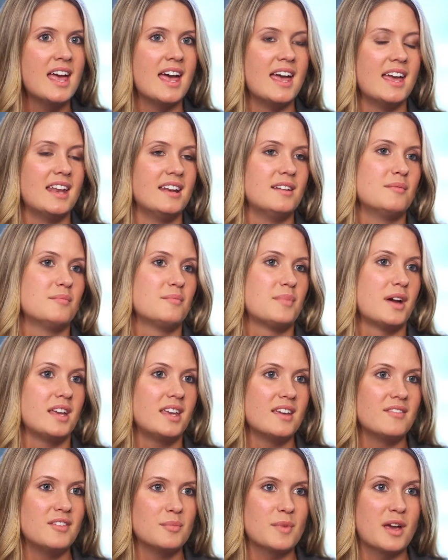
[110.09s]
And by
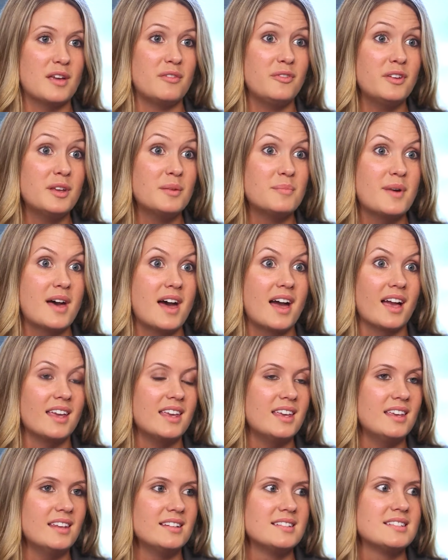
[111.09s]
giving my feedback,
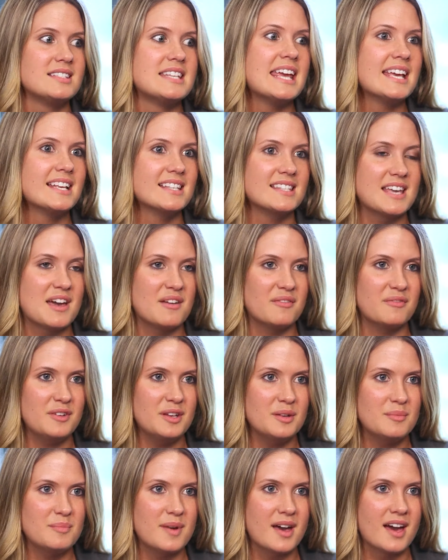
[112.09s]
he takes that
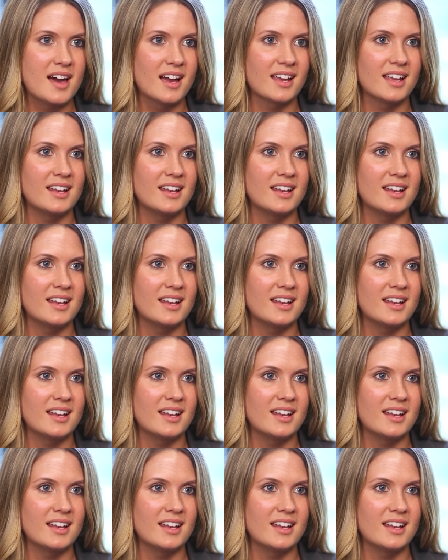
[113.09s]
feedback.